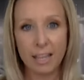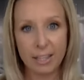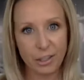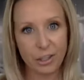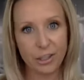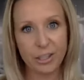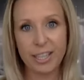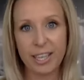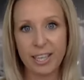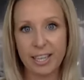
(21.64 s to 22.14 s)

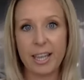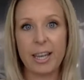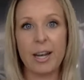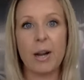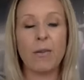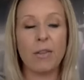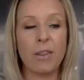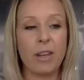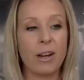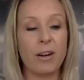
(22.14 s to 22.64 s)
Let's just get that
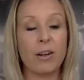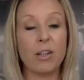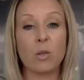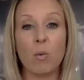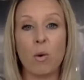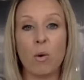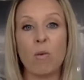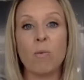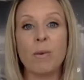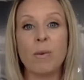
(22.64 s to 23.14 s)
out there.
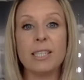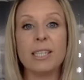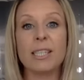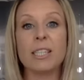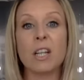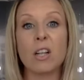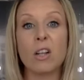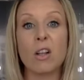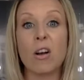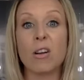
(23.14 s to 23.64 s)
12 weeks
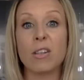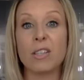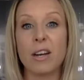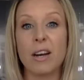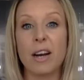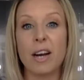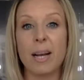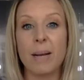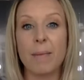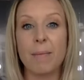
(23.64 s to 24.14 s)
is a long
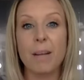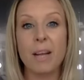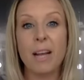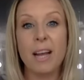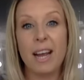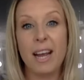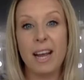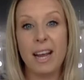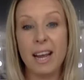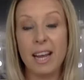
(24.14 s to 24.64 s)
time,
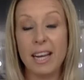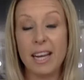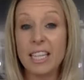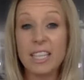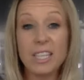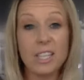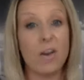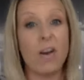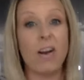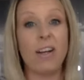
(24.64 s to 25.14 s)
and
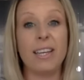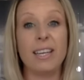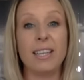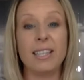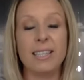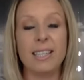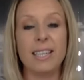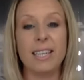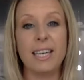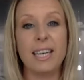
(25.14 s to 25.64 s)
it's not
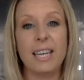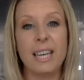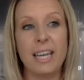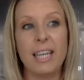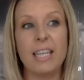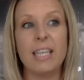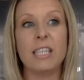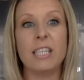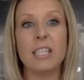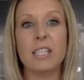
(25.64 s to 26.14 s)
easy.
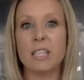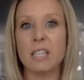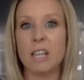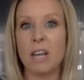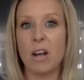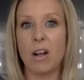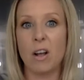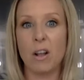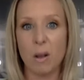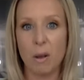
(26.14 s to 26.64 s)
It is
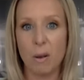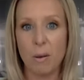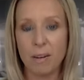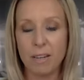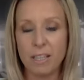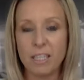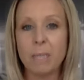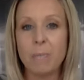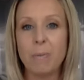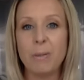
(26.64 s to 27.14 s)
an
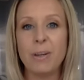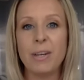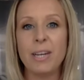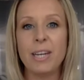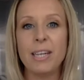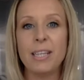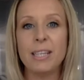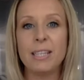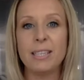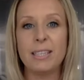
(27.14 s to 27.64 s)

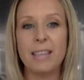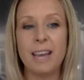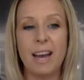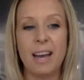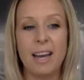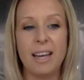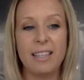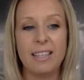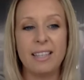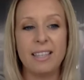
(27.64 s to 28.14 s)
experience
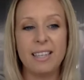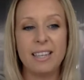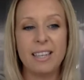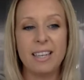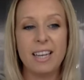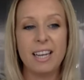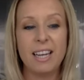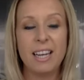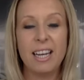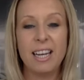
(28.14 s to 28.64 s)
that
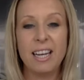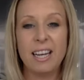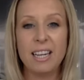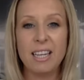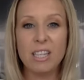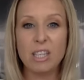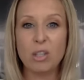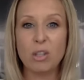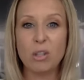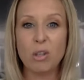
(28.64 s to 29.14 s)

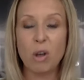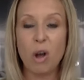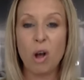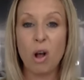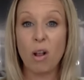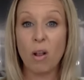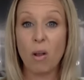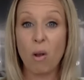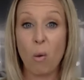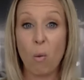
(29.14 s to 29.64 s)
is
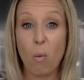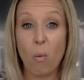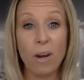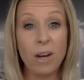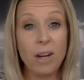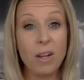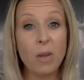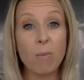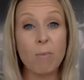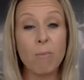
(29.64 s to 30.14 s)

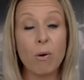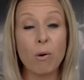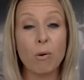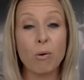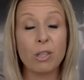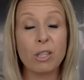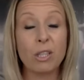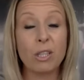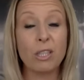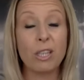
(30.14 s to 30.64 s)
one of the
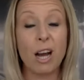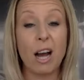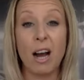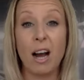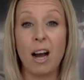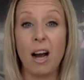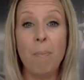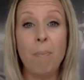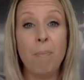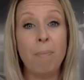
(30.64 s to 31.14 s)
most
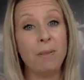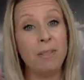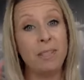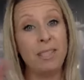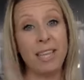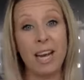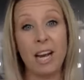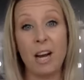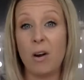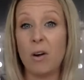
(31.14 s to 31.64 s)
up,
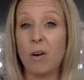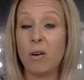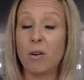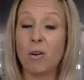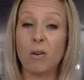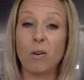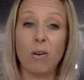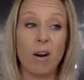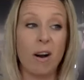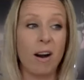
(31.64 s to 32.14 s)
down,
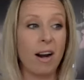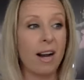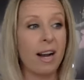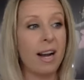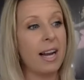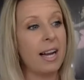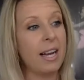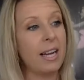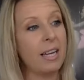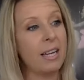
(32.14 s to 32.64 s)

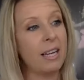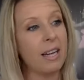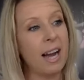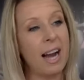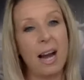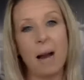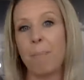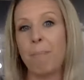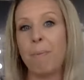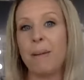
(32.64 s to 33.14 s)
cry,
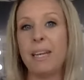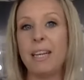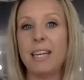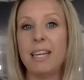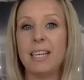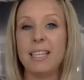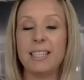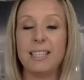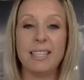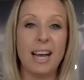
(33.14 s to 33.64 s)

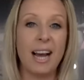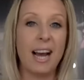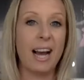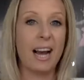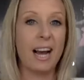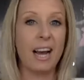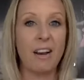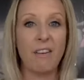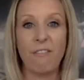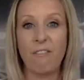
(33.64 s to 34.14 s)
happy,
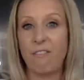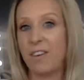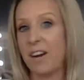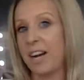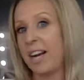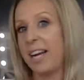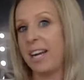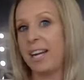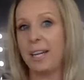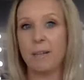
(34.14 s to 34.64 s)
sad,
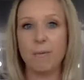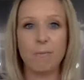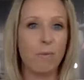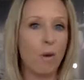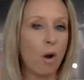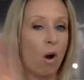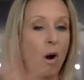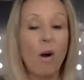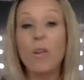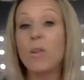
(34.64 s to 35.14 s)
fight,
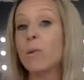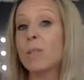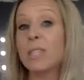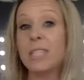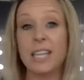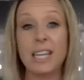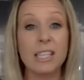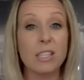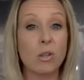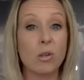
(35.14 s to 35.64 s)
all those
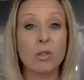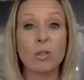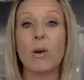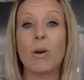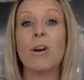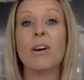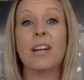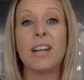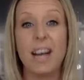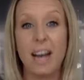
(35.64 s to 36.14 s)
things. Those are
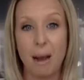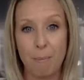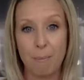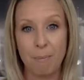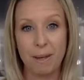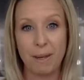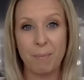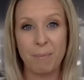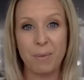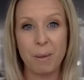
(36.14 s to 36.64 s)
all going to
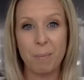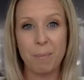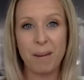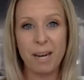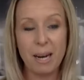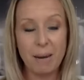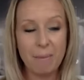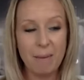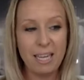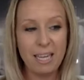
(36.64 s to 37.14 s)
happen.
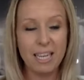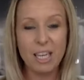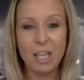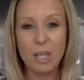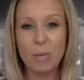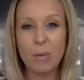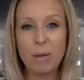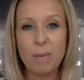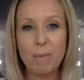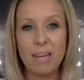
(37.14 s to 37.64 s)
But I mean, in
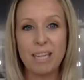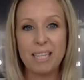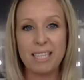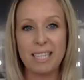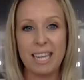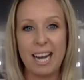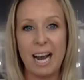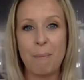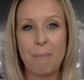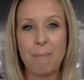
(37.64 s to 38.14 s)
3 months,
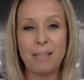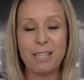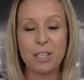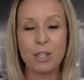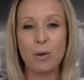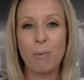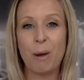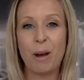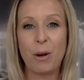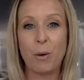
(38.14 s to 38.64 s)
that
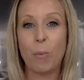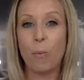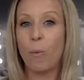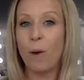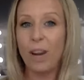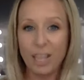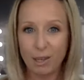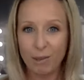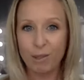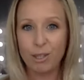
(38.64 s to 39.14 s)
happens no matter
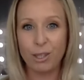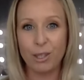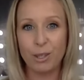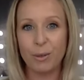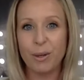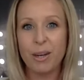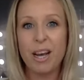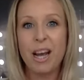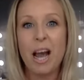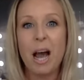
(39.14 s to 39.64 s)
what you
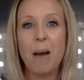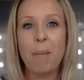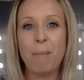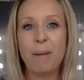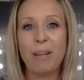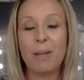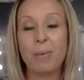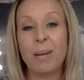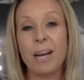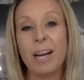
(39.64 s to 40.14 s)
do.
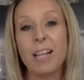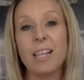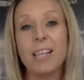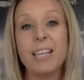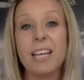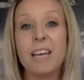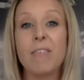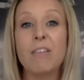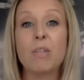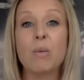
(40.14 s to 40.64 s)
But the
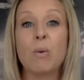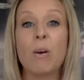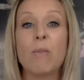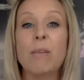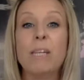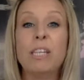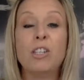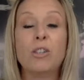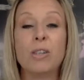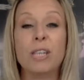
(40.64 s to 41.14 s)
reality of a
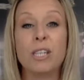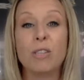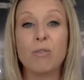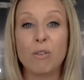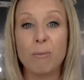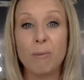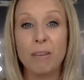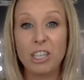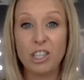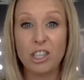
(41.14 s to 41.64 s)
12-week
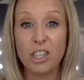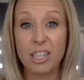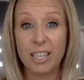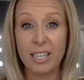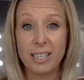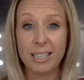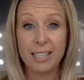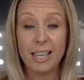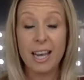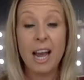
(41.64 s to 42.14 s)
transformation
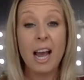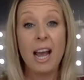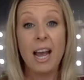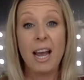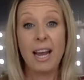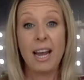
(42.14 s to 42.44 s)
is